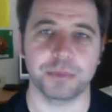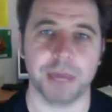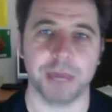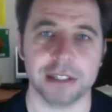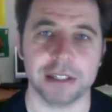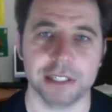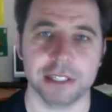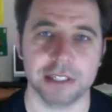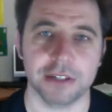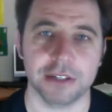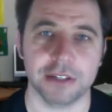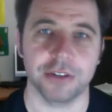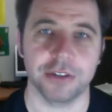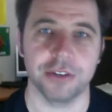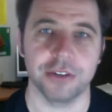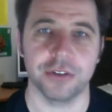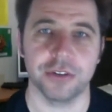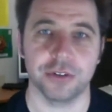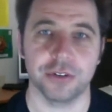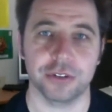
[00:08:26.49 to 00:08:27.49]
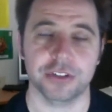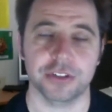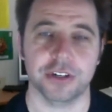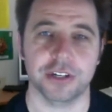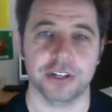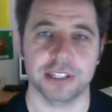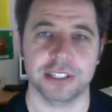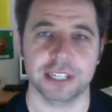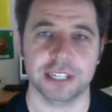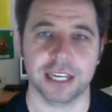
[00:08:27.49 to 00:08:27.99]
bouncing on your side
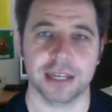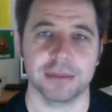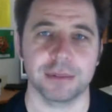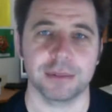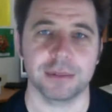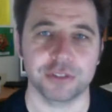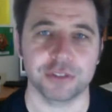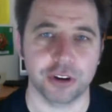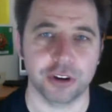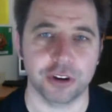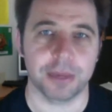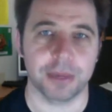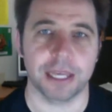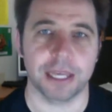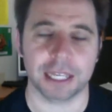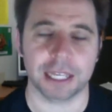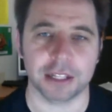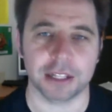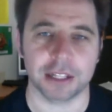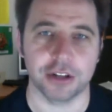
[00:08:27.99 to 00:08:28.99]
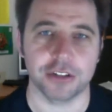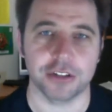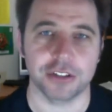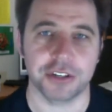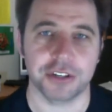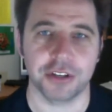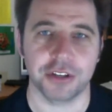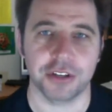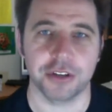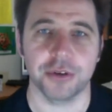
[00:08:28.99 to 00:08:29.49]
of the table and try and make it closer
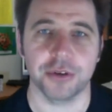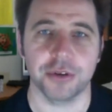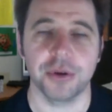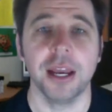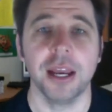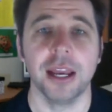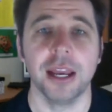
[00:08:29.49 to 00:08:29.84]
to you,